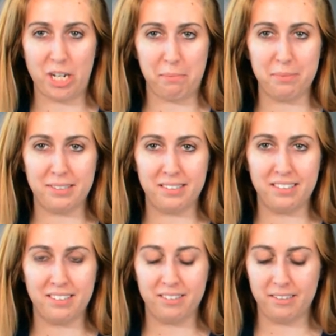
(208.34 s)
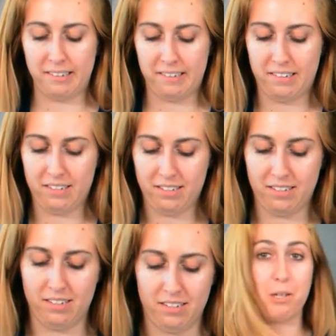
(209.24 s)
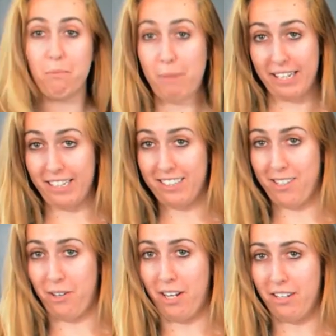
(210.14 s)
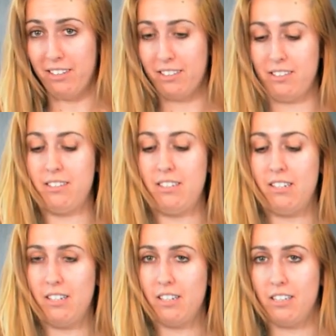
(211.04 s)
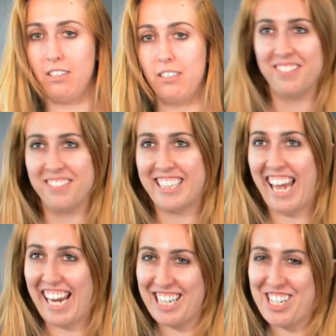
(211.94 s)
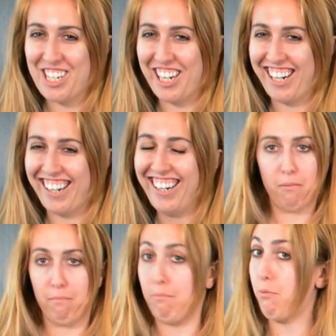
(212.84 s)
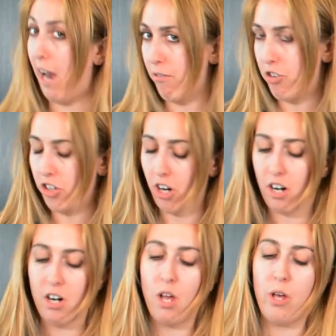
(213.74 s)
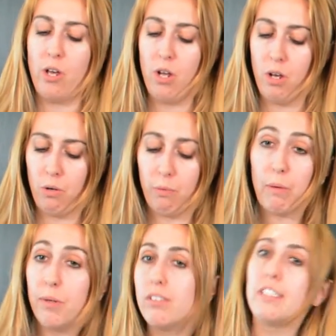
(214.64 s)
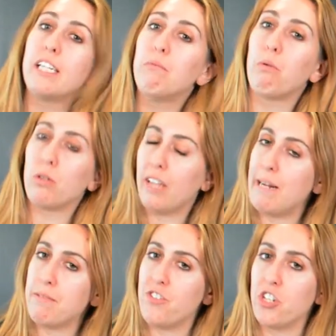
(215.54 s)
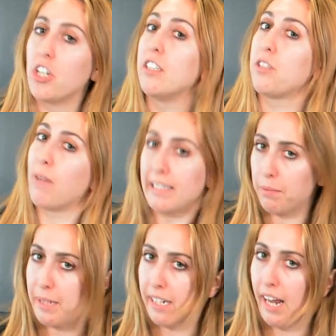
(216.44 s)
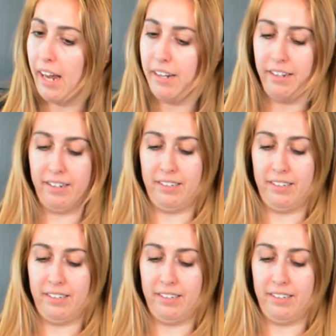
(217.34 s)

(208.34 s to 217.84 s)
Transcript: chips, baking soda, cane sugar, brown sugar. We will need both types of sugar in this recipe today.